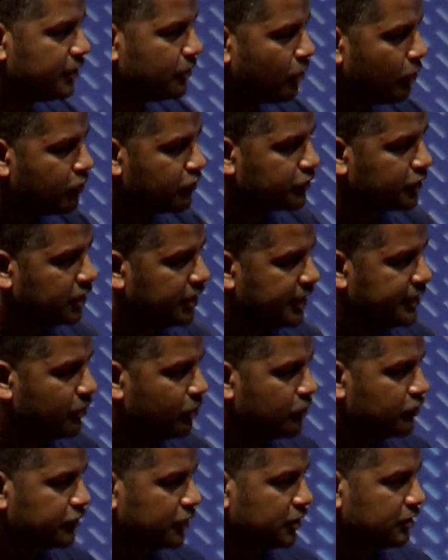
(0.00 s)
and over and
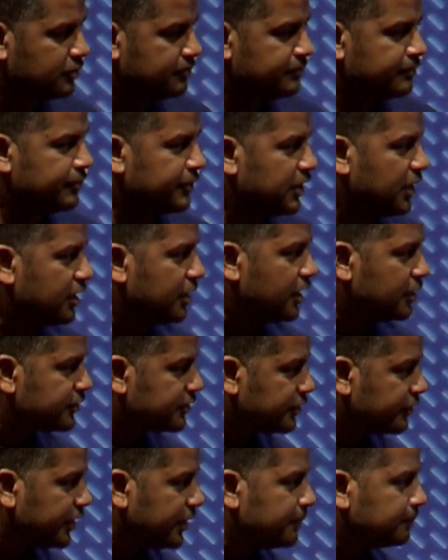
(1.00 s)
over in
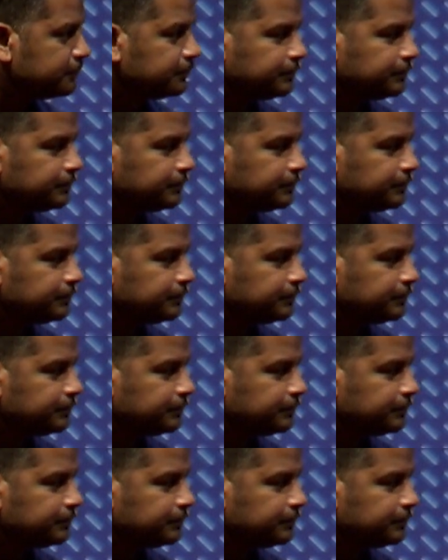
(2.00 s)
history.